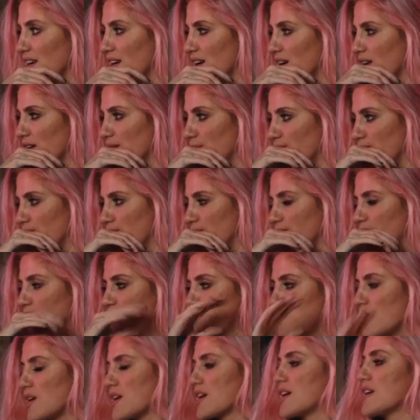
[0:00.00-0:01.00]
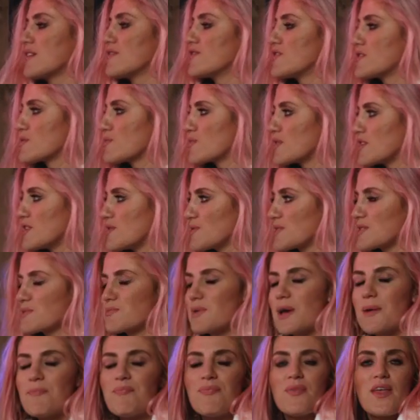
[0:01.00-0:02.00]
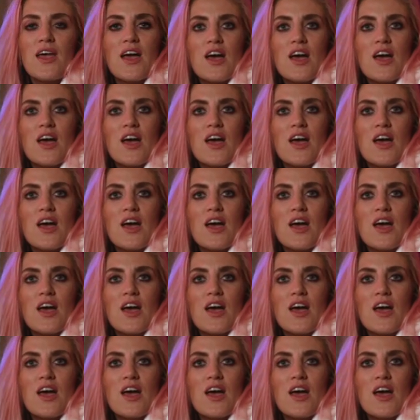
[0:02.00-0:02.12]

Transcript: So I kind of just wanted to explain.